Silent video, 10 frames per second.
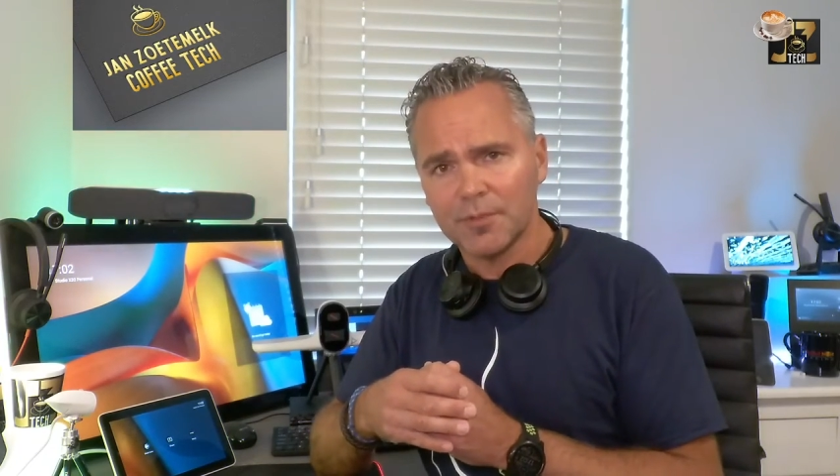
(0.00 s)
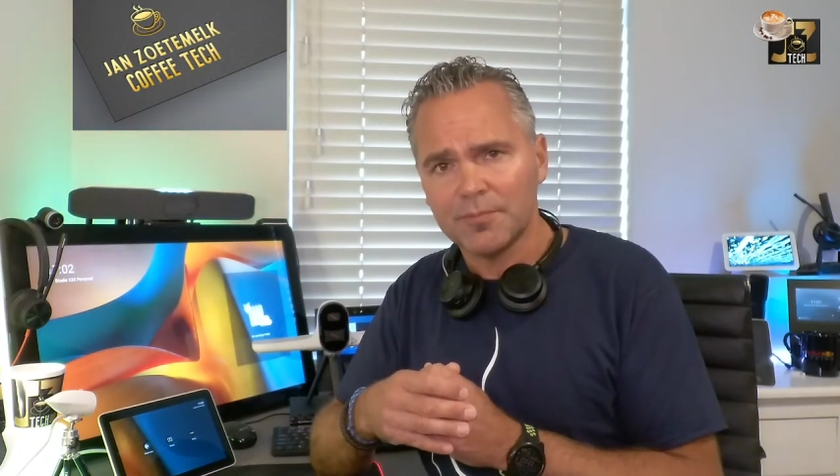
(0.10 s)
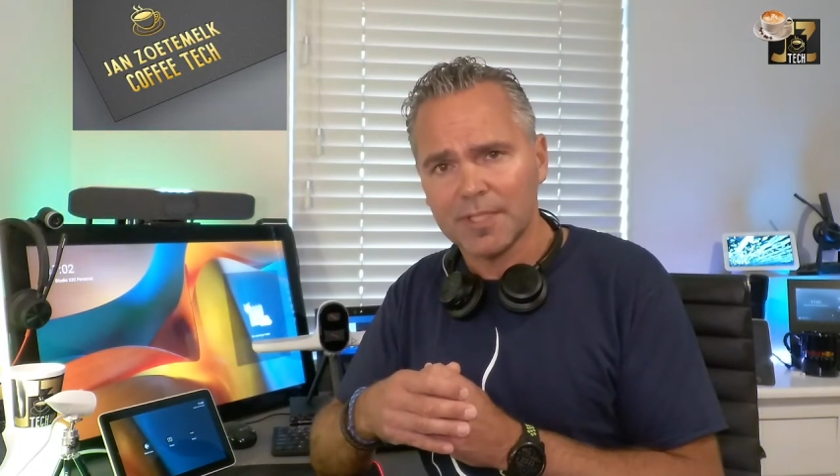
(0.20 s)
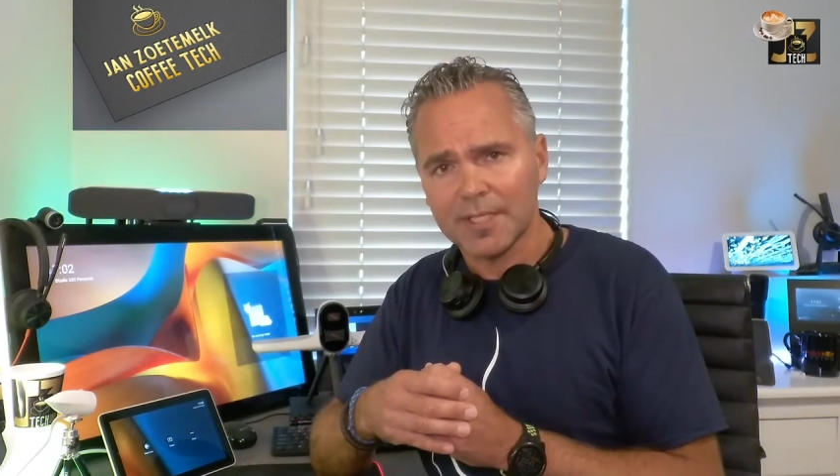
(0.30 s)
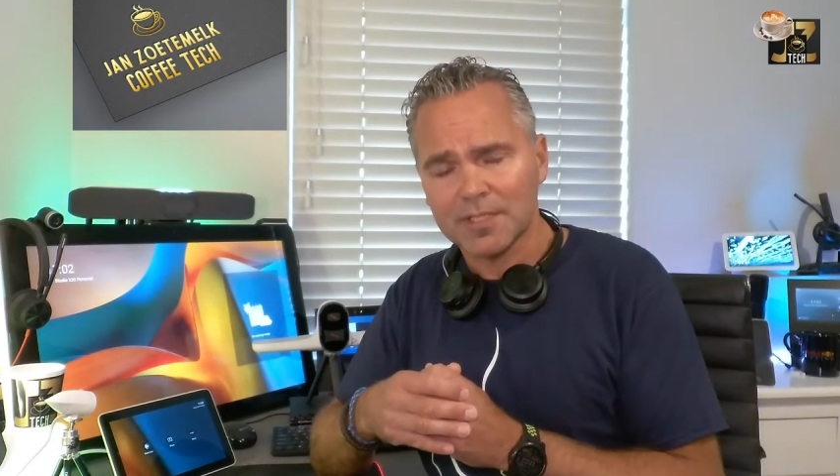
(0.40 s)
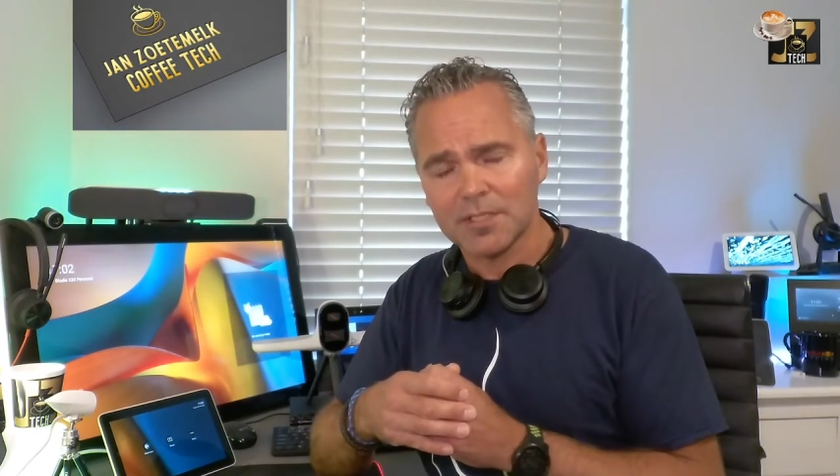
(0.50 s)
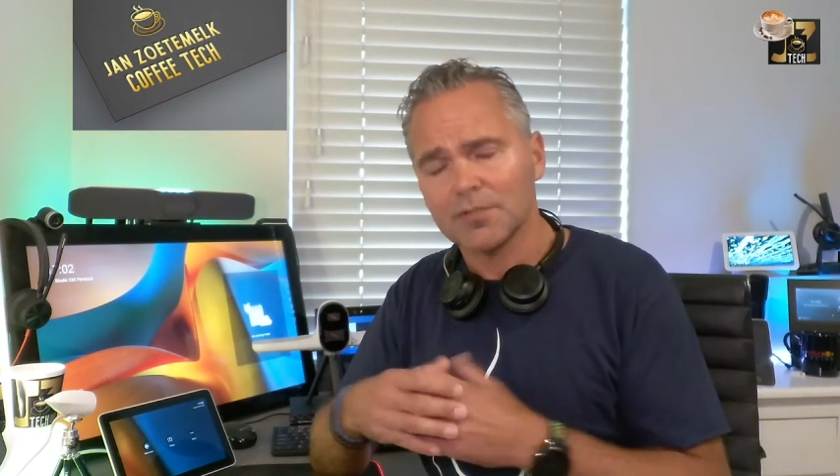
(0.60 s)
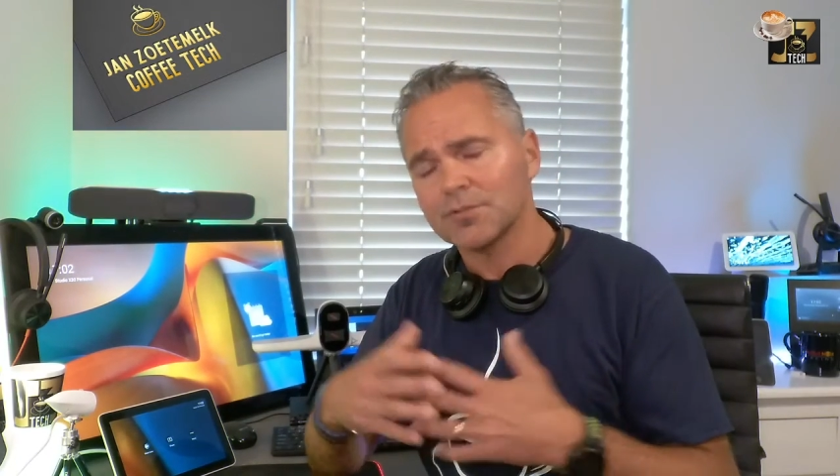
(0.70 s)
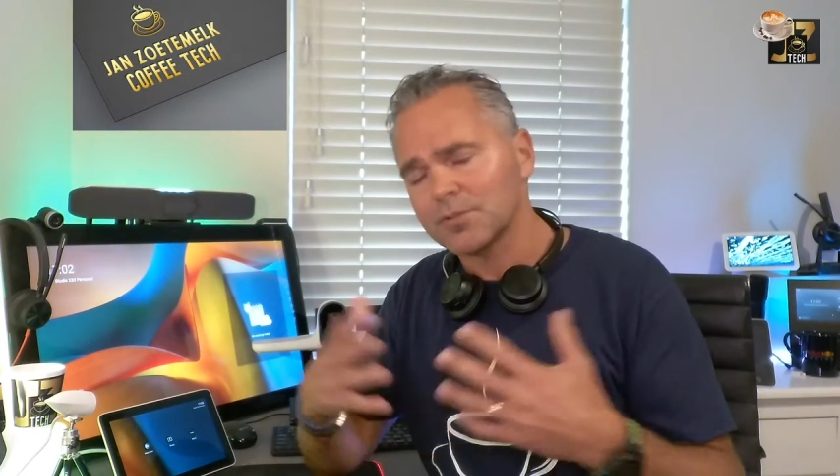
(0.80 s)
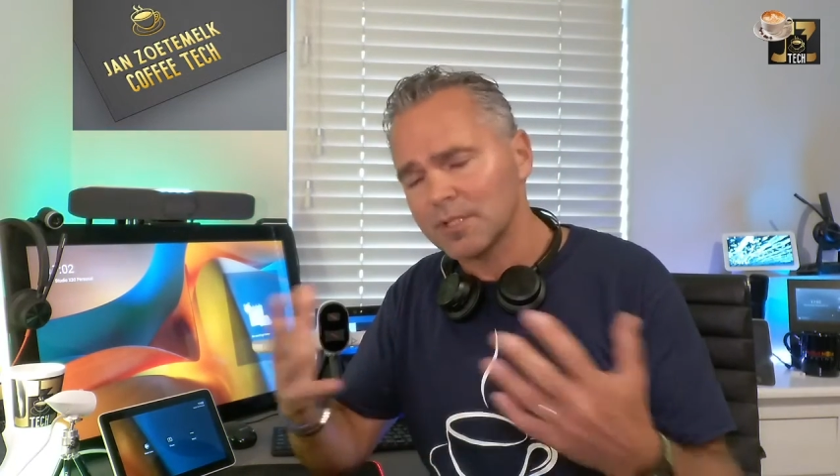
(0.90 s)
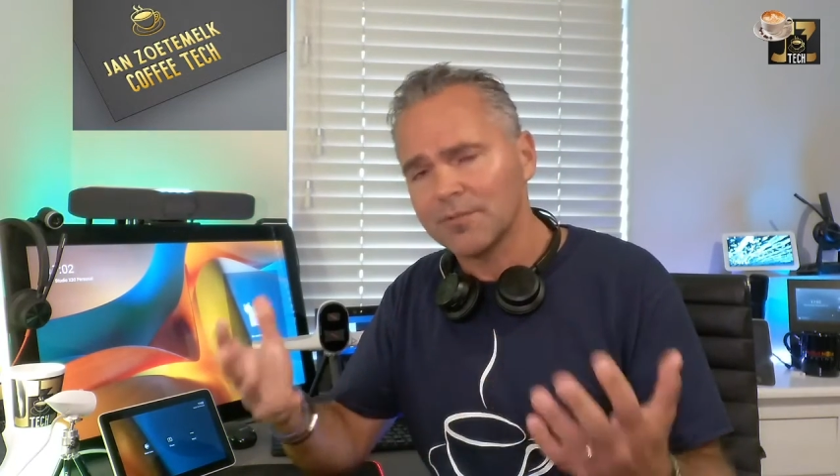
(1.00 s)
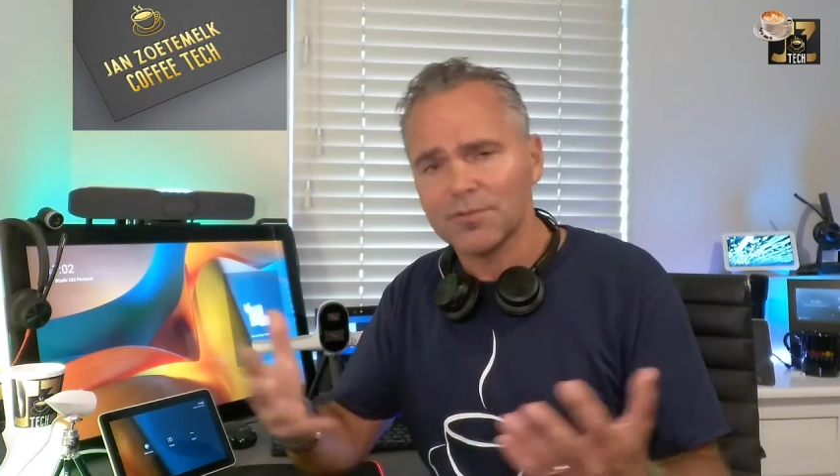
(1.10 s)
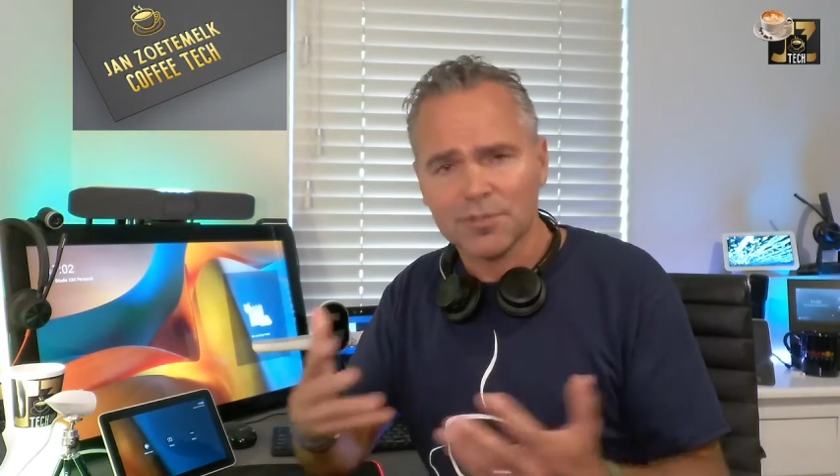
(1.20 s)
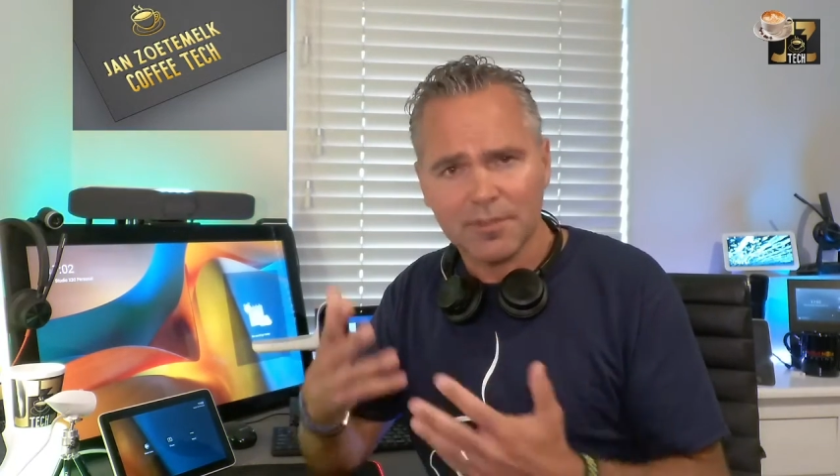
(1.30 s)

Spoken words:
updates and also give you